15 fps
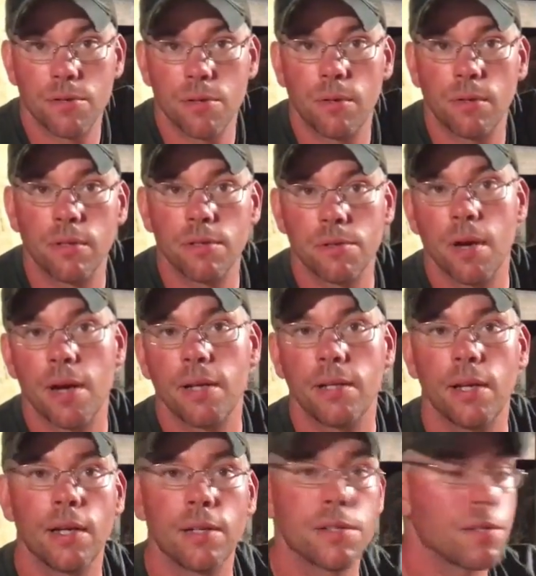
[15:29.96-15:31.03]
shoulders right
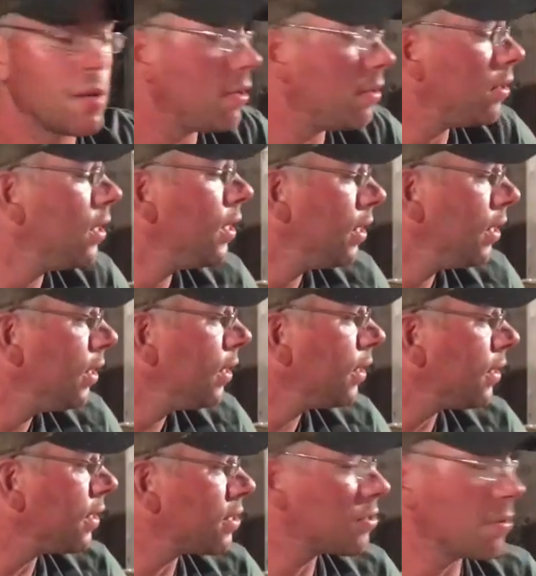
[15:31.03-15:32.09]
there. So
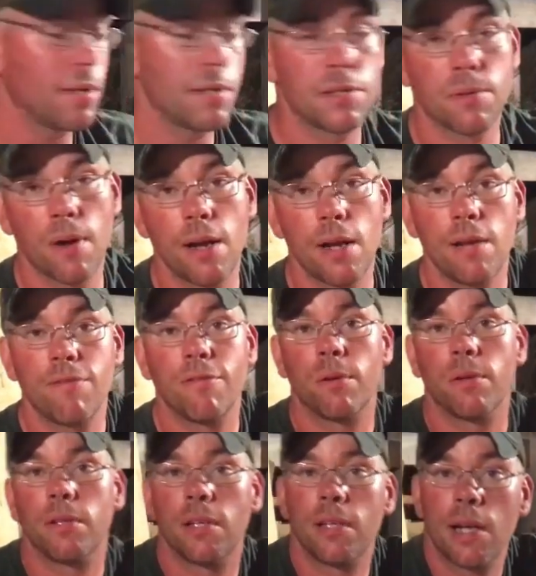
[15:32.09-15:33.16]
this one is ready
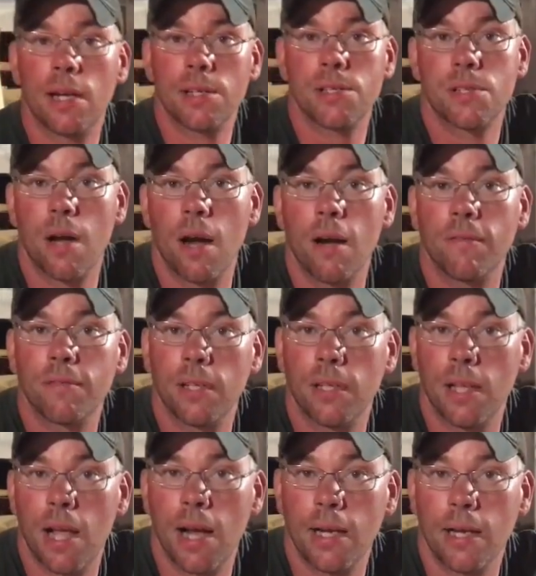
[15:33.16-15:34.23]
for the next scarf to
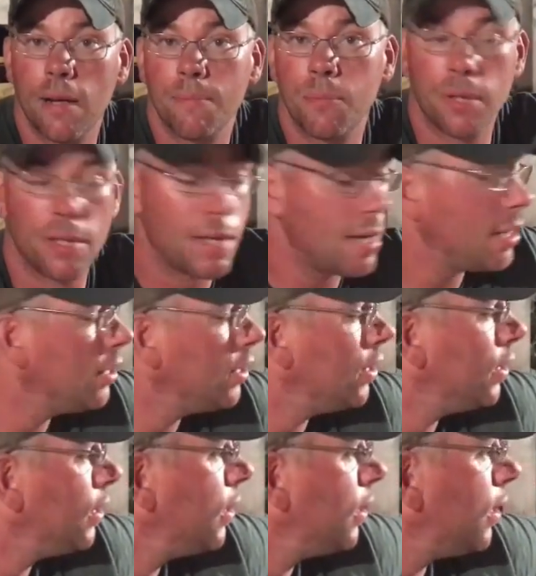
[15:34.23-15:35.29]
line up with
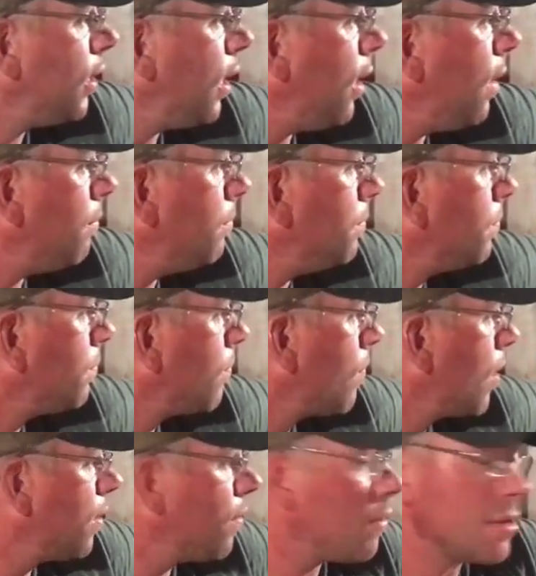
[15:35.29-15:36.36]
it. Um,
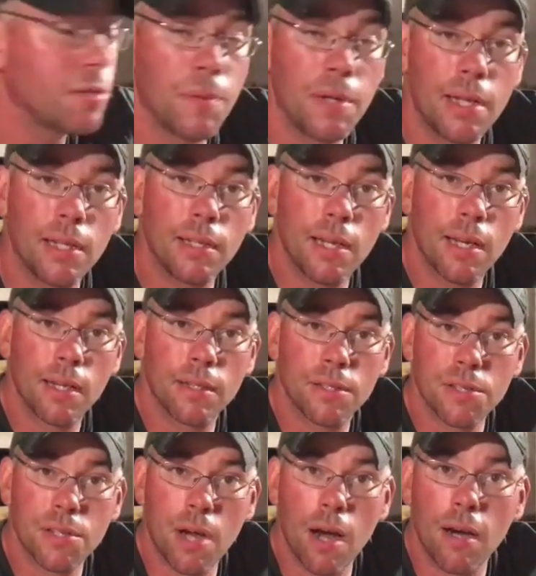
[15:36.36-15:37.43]
once we get the other
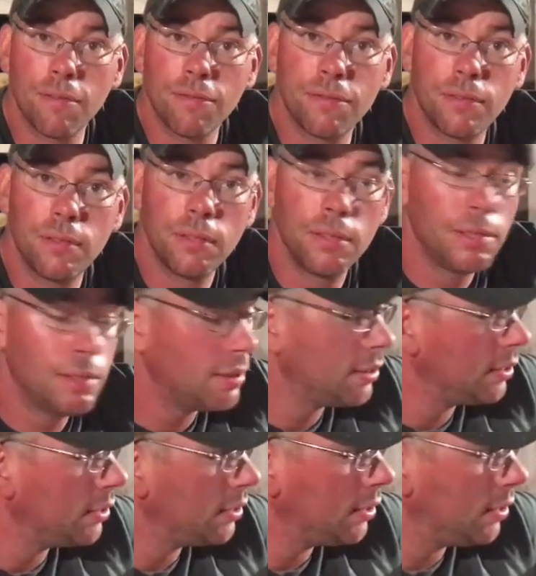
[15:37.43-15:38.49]
scarf,
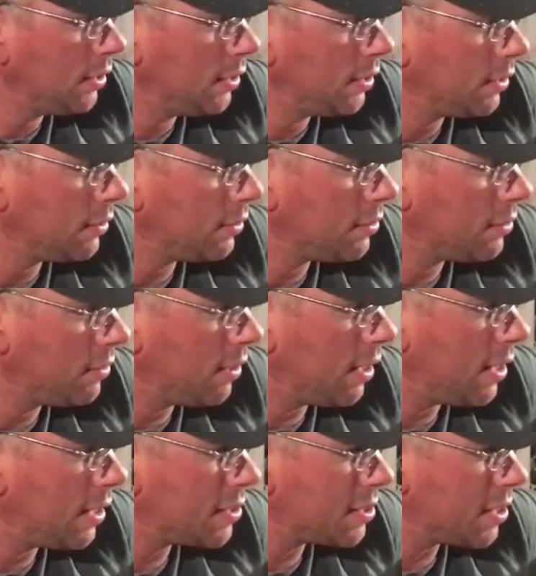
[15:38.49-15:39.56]

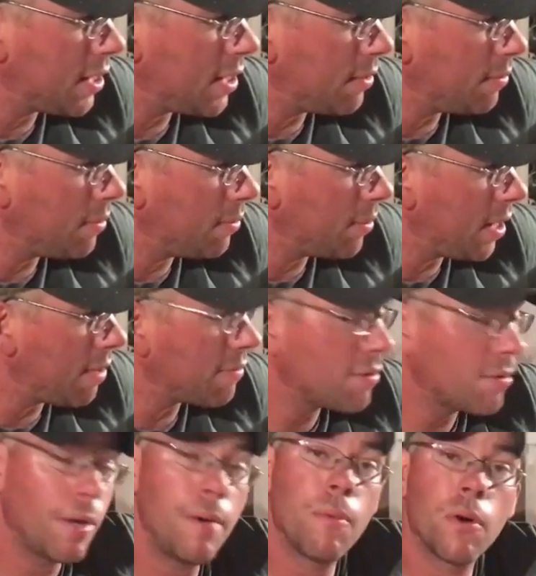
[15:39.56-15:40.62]
now let's see, we, we have
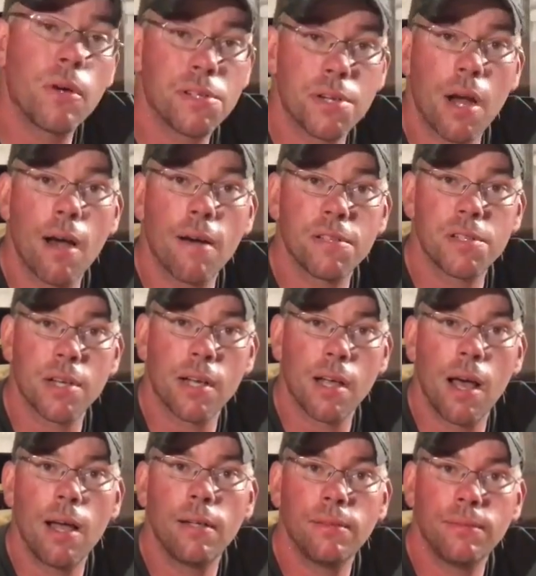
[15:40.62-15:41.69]
three more scarves to
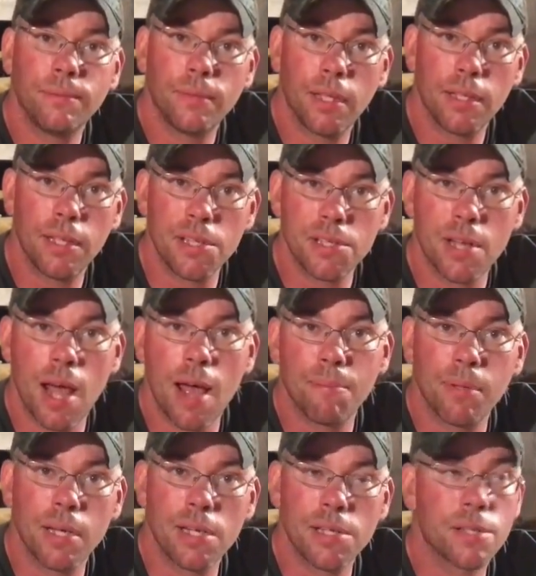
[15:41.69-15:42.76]
cut, and these
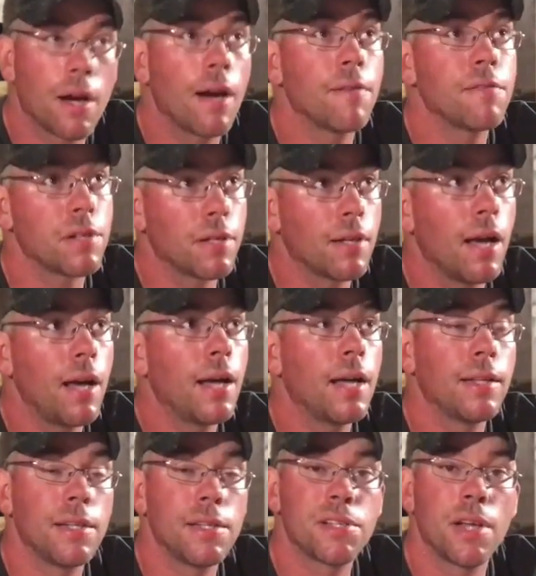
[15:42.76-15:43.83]
top plate scarves are cut
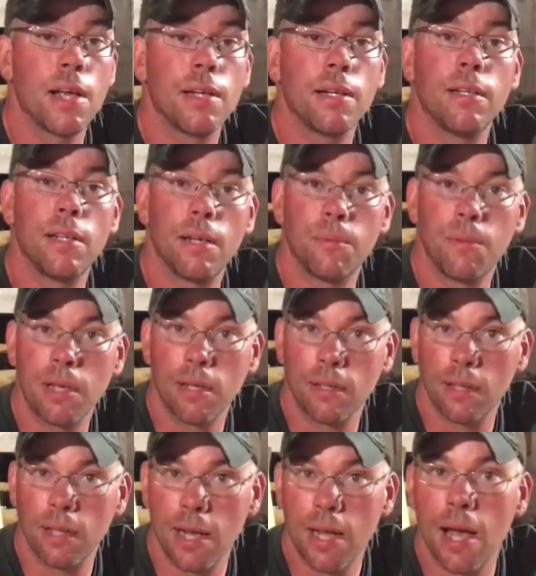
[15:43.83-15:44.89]
on this end, and then we
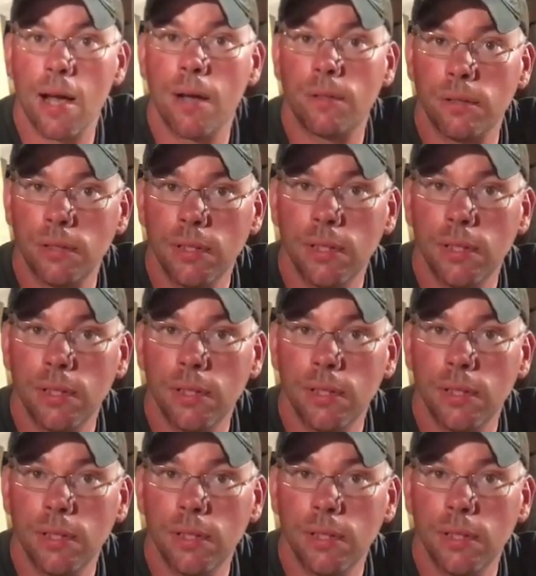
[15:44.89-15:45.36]
can lay out,